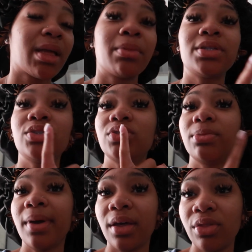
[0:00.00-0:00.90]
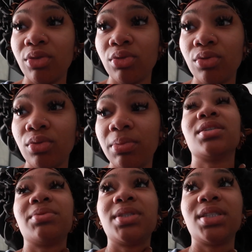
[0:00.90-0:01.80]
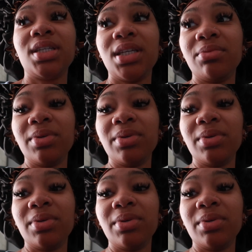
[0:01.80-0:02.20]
i'm about to use the bathroom and something to eat